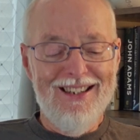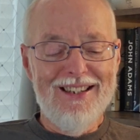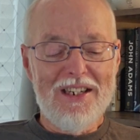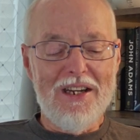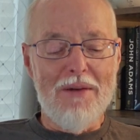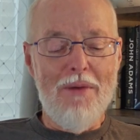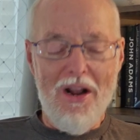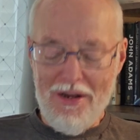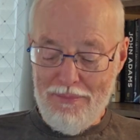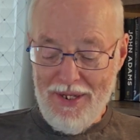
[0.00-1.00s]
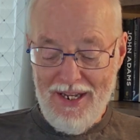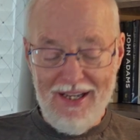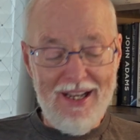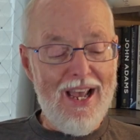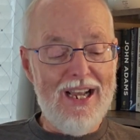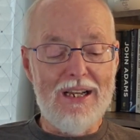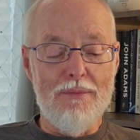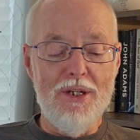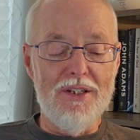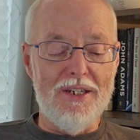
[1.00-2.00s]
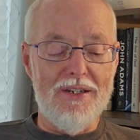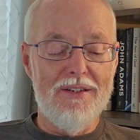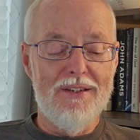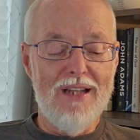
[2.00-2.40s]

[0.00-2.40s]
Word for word: Kamala being a chameleon.